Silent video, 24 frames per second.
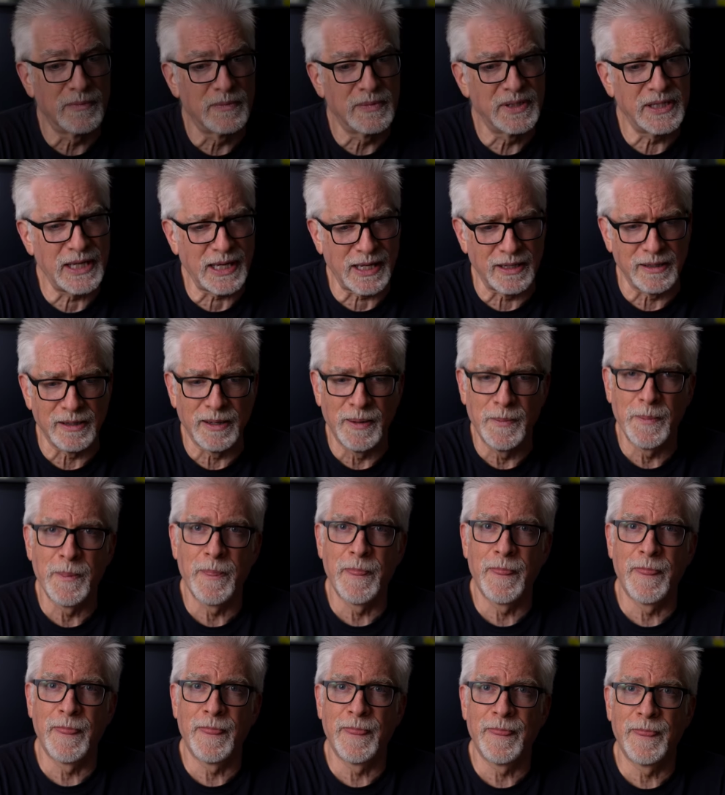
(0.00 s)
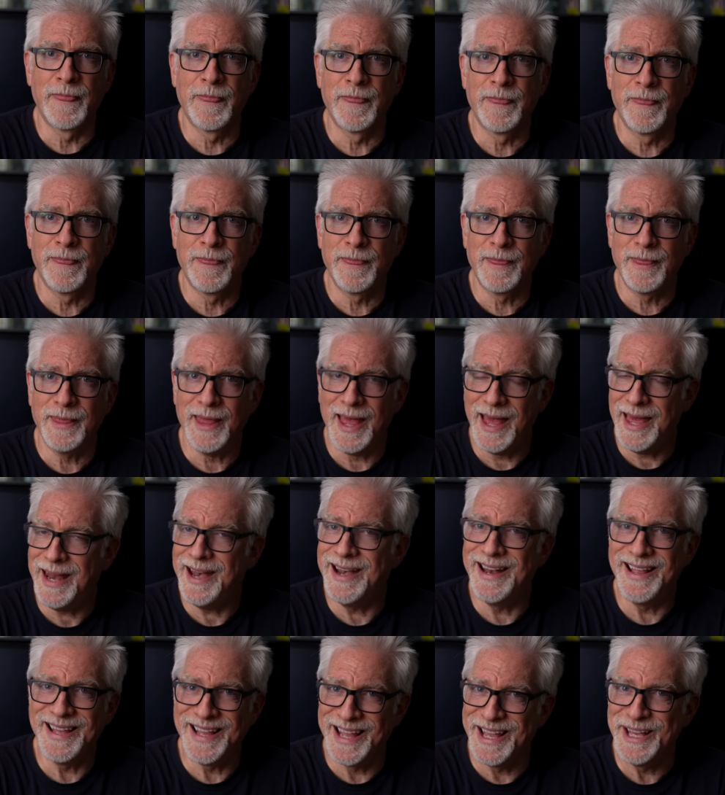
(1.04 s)
Second,
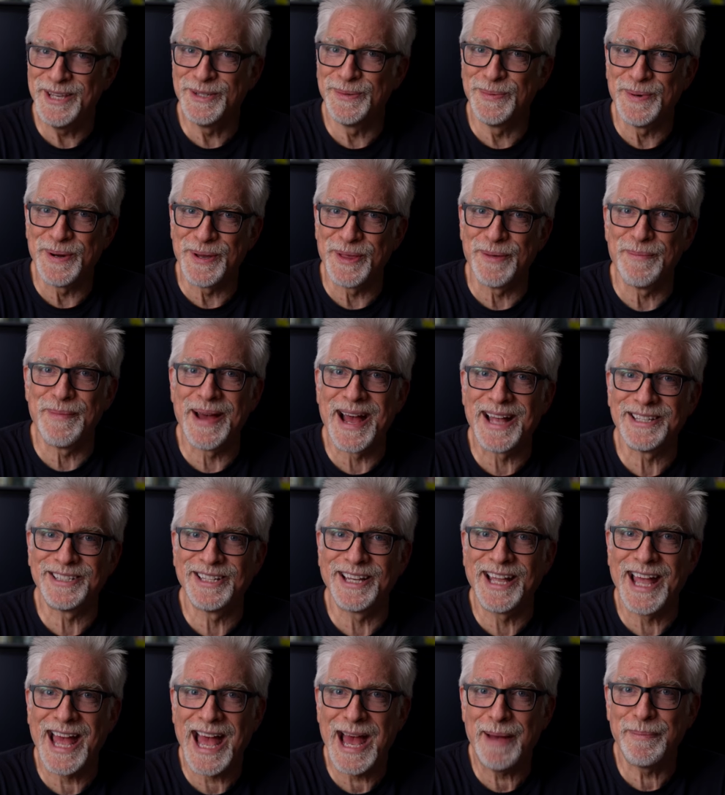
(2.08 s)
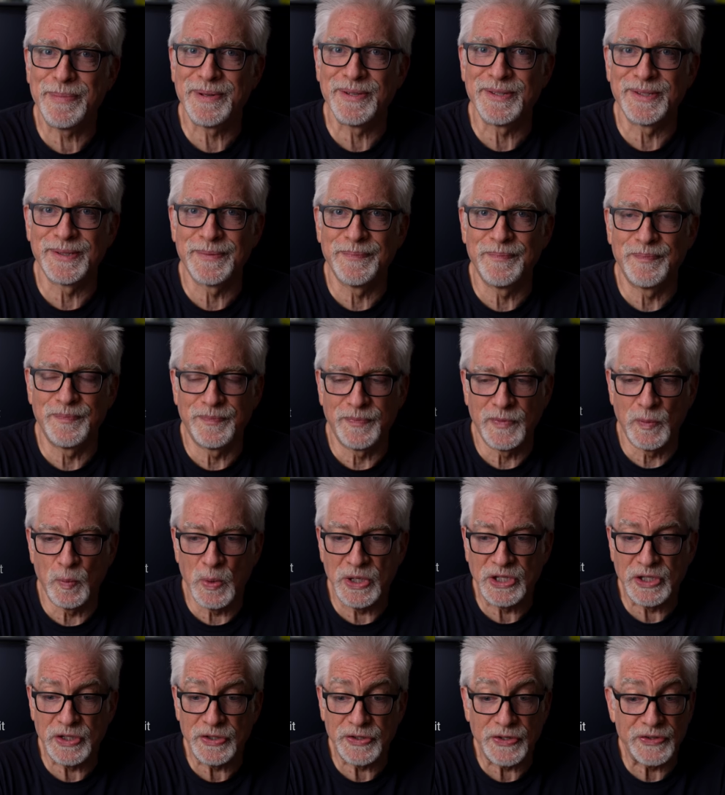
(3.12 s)
editing is where the magic happens,
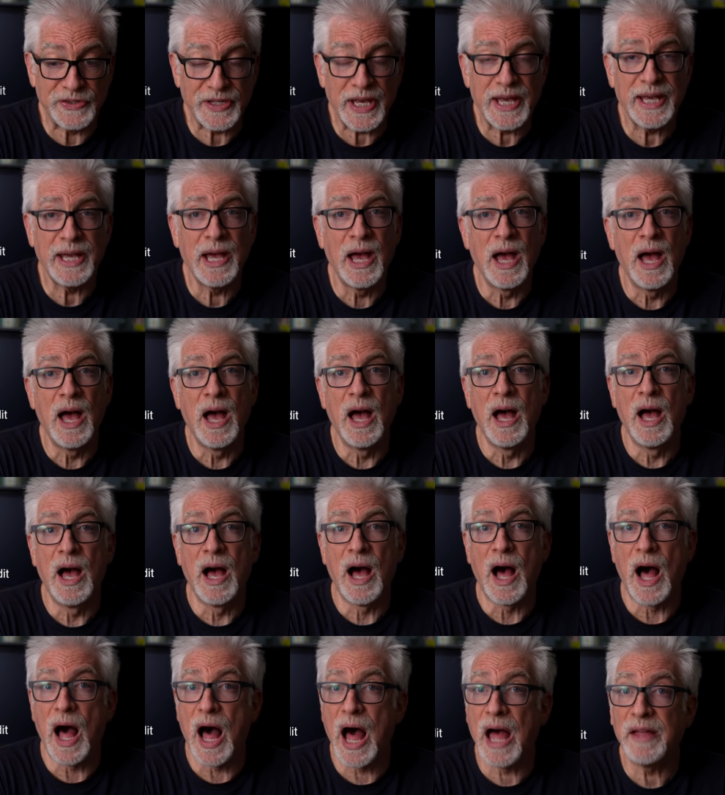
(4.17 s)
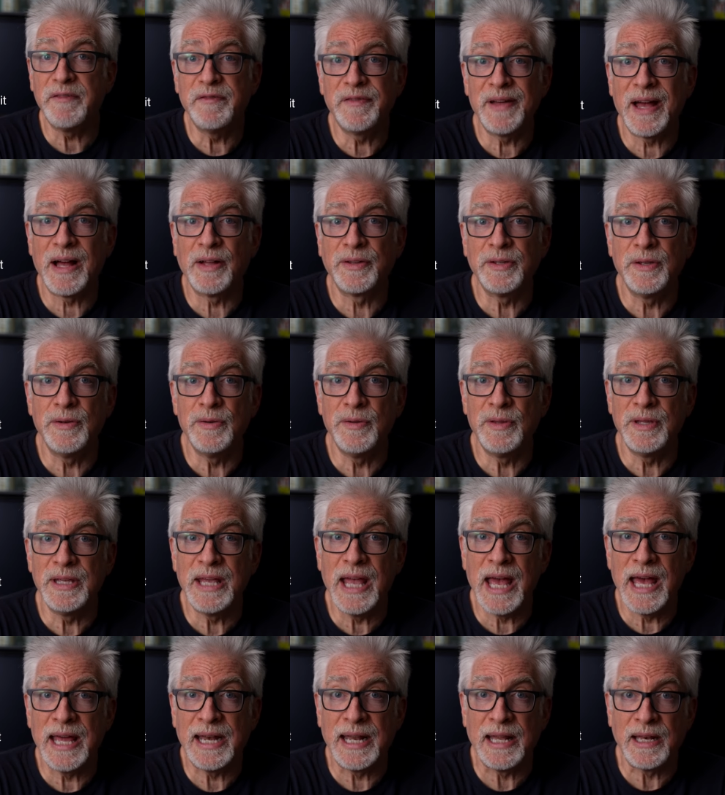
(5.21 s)
which is to say, I value
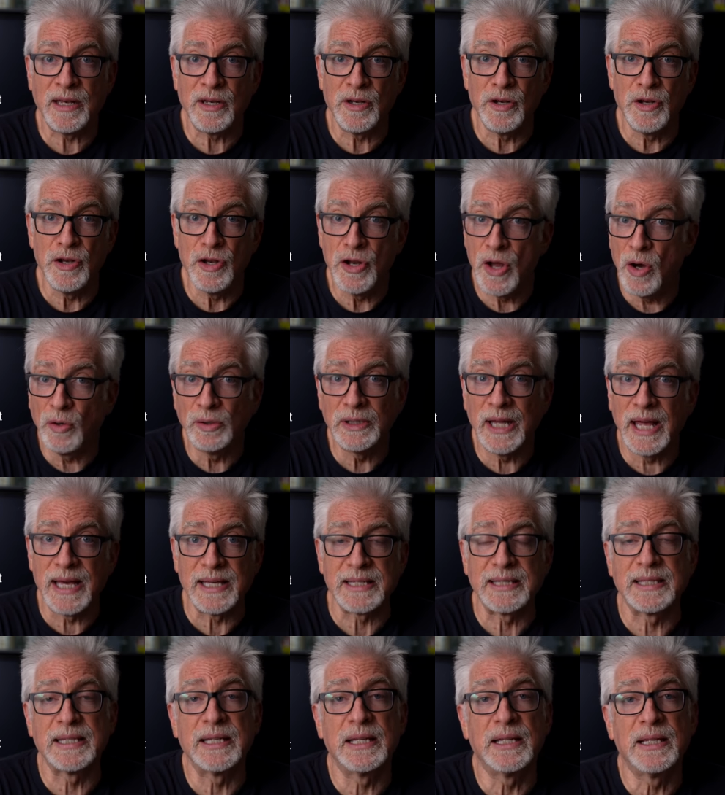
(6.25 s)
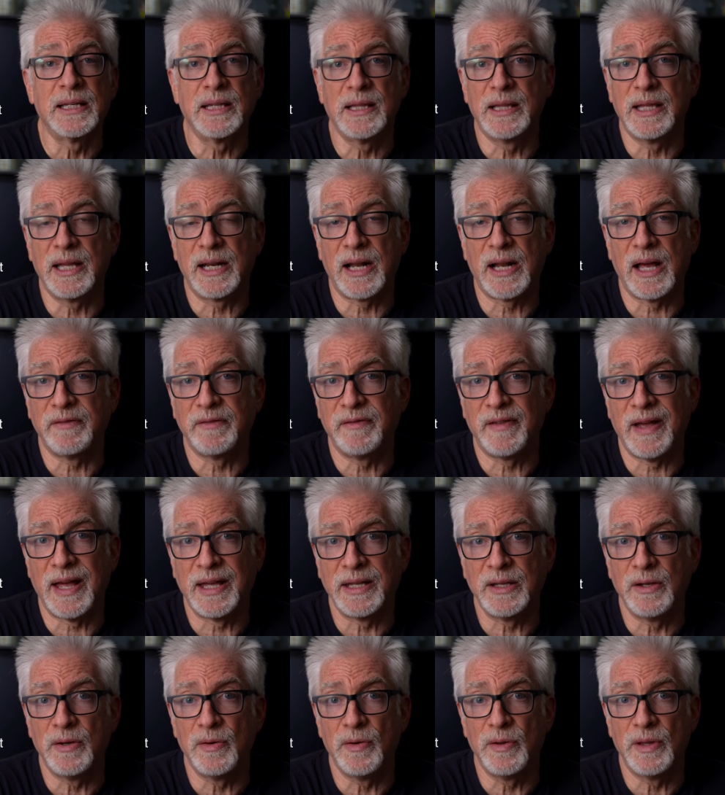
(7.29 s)
the edit no less than I
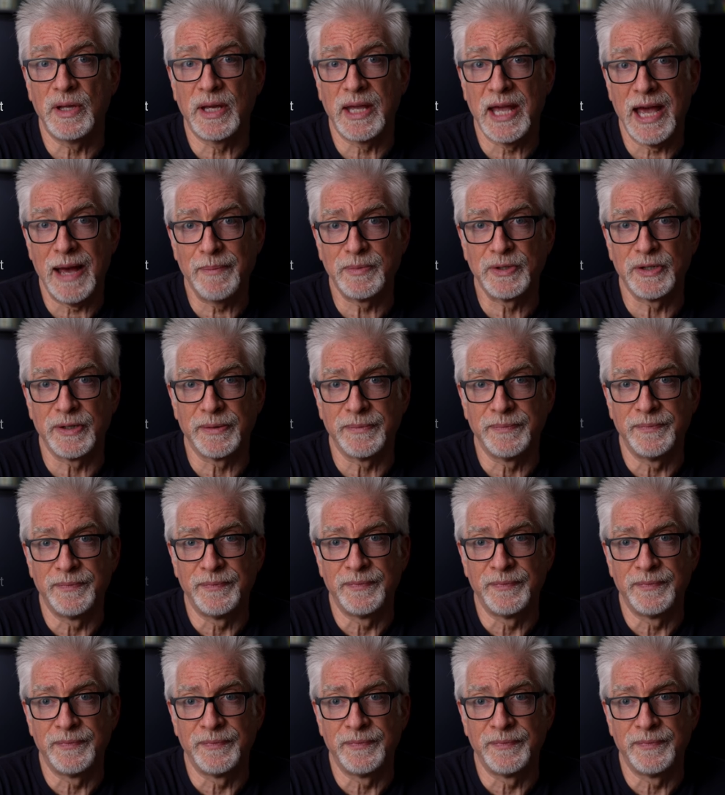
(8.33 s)
value the capture.